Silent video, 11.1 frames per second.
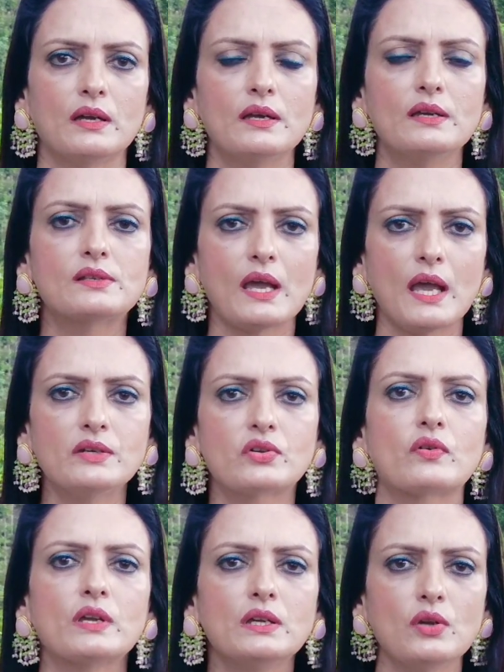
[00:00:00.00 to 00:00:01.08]
is
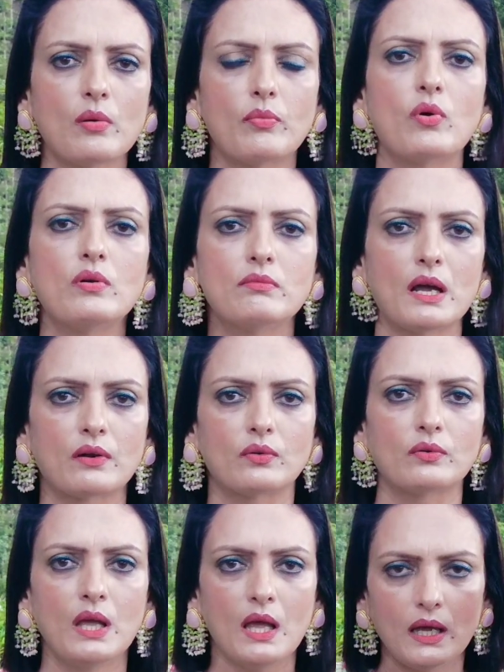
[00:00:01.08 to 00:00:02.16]
entering your bone
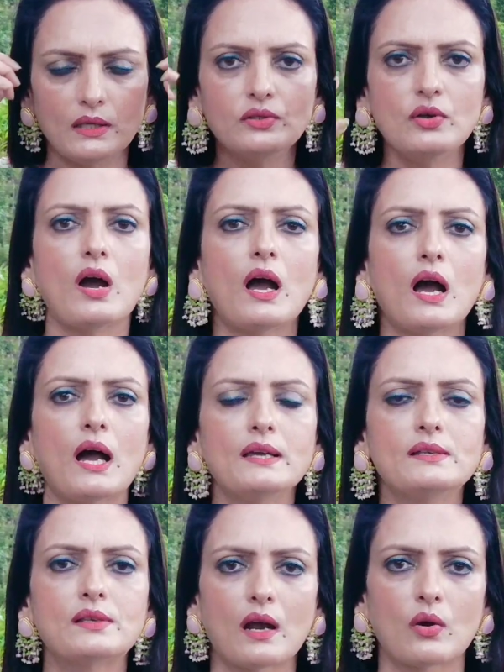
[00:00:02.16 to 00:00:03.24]
marrow and your
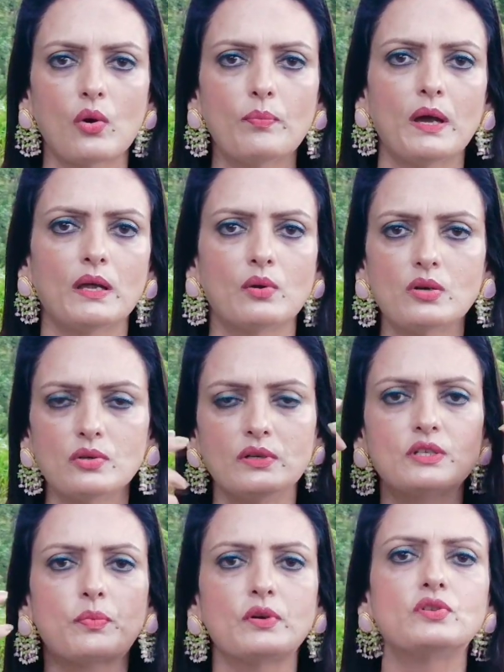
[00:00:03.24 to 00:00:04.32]
eyes are open, not only
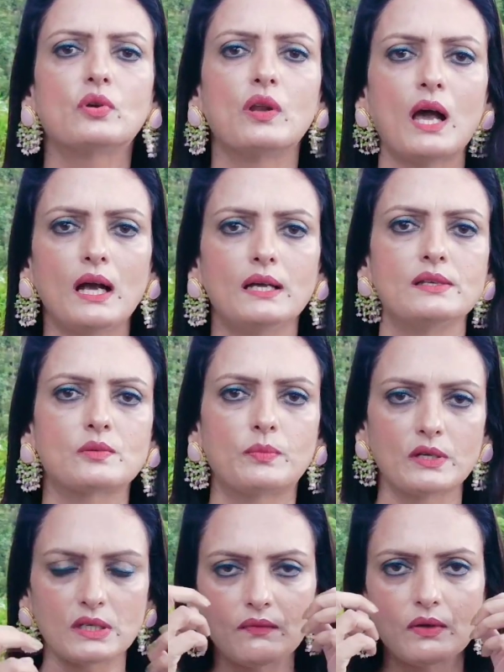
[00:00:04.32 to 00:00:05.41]
spiritual eyes
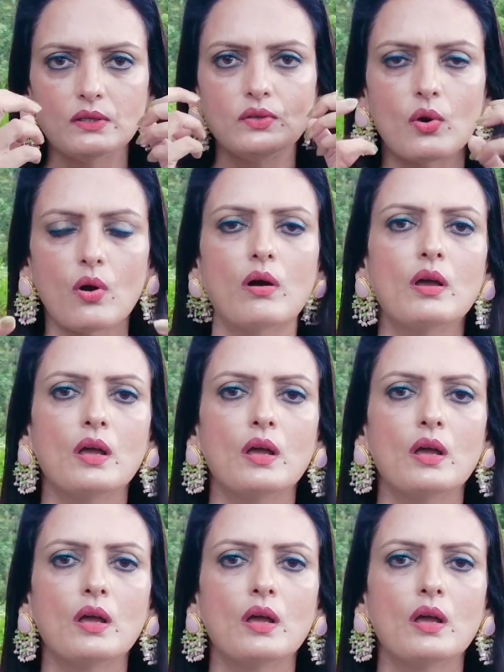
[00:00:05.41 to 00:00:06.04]
but even your